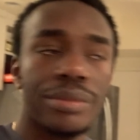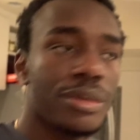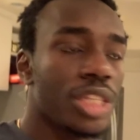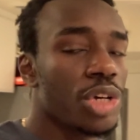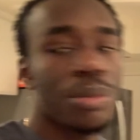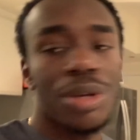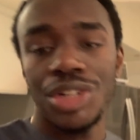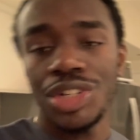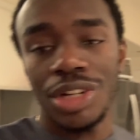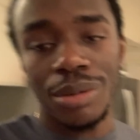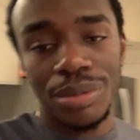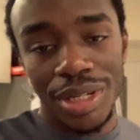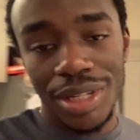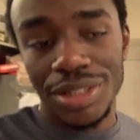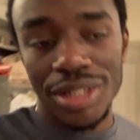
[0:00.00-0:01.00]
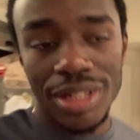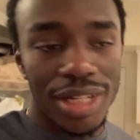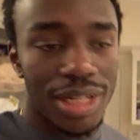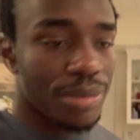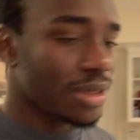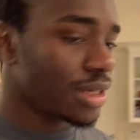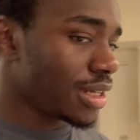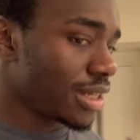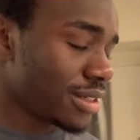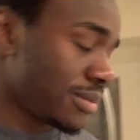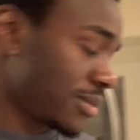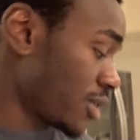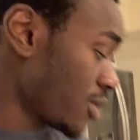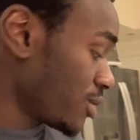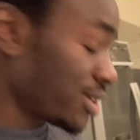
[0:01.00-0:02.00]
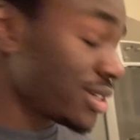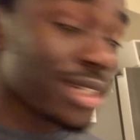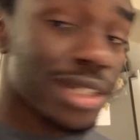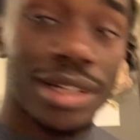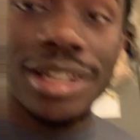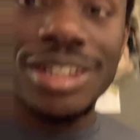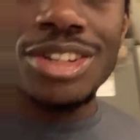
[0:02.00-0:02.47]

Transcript: no major update today. I'm gonna get some coding done. I